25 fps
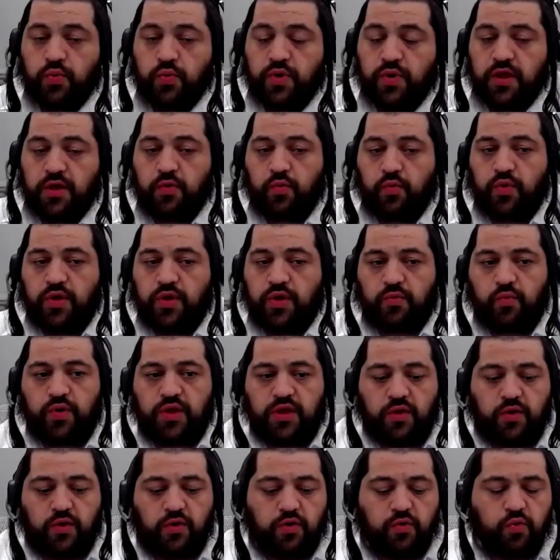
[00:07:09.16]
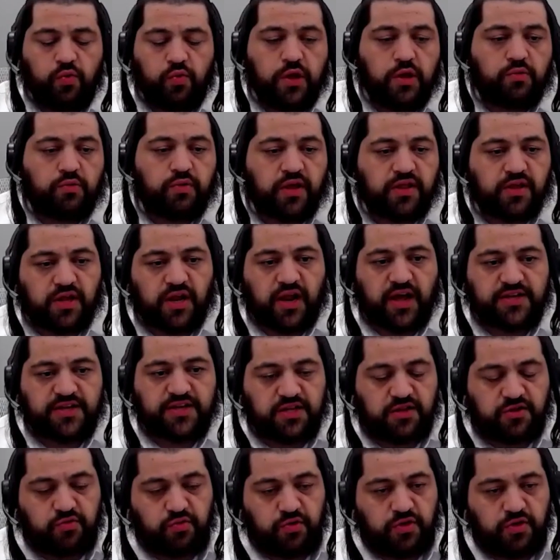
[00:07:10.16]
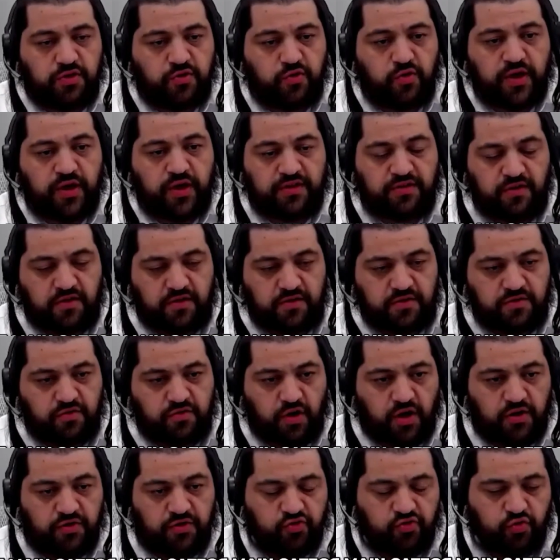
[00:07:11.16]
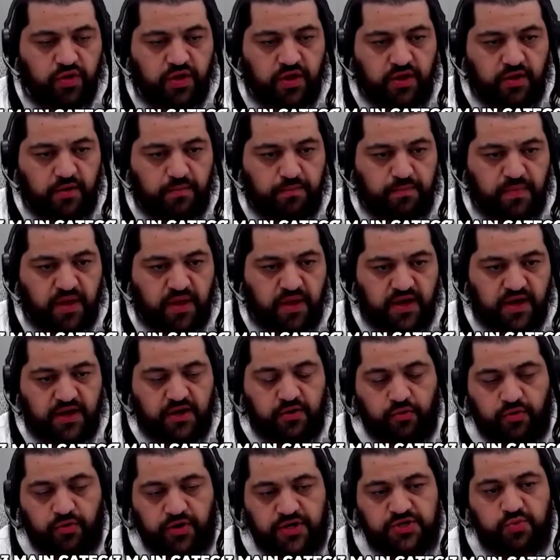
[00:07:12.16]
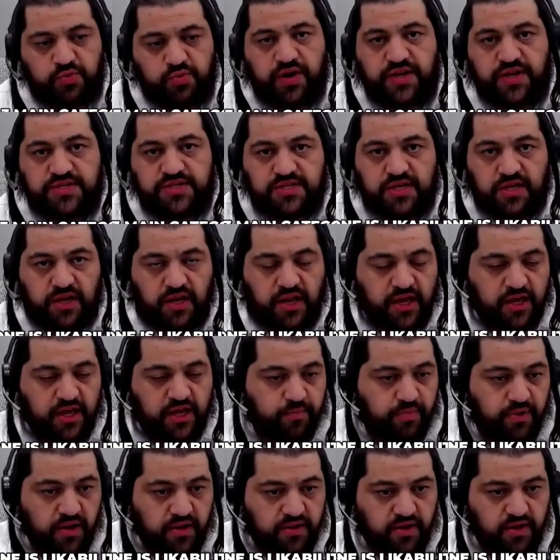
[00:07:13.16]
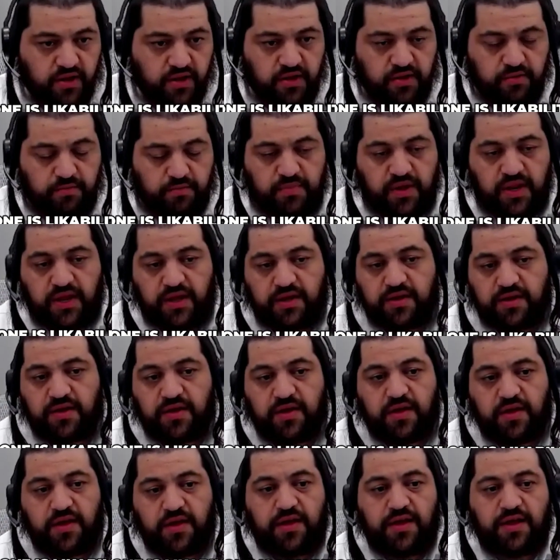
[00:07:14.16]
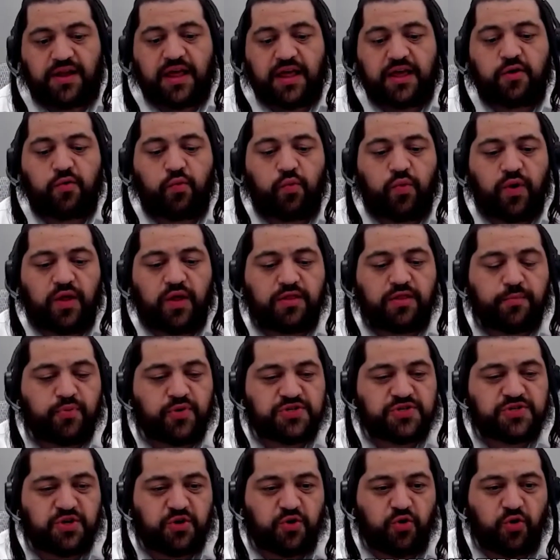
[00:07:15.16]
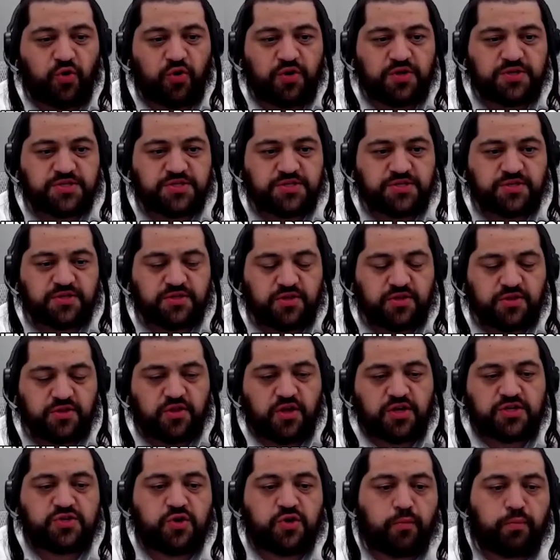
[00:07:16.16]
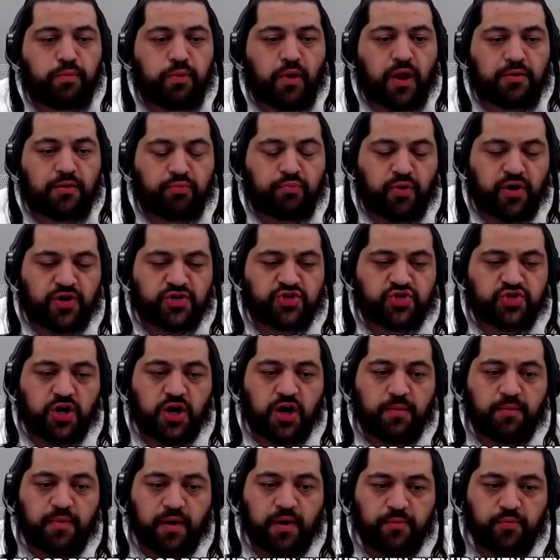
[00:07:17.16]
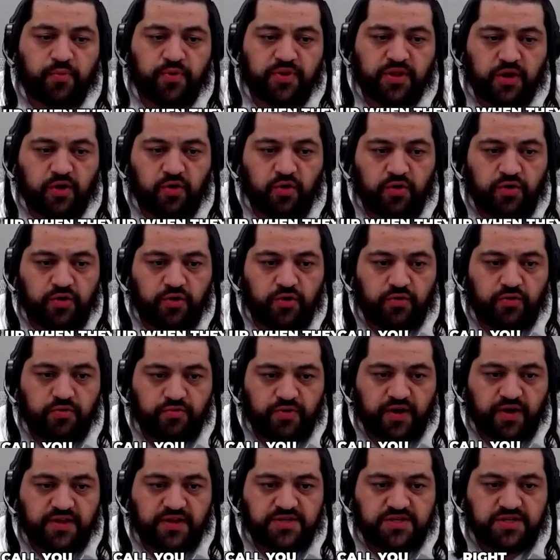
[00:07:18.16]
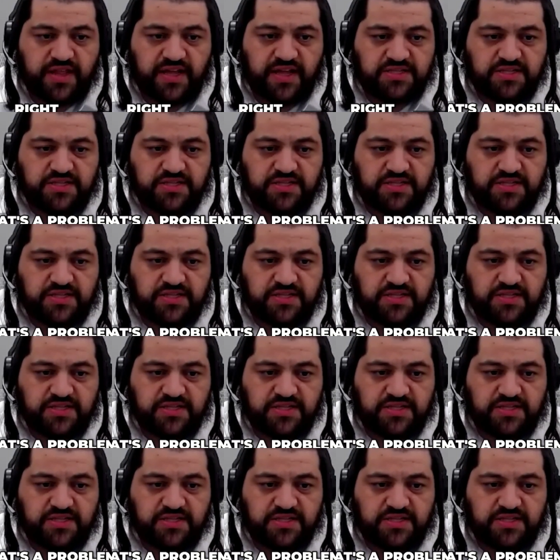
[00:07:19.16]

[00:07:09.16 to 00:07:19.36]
So we rate clients on three. You get on three main categories. One is likability, meaning like when the person calls, does your blood pressure come up when they call you, right?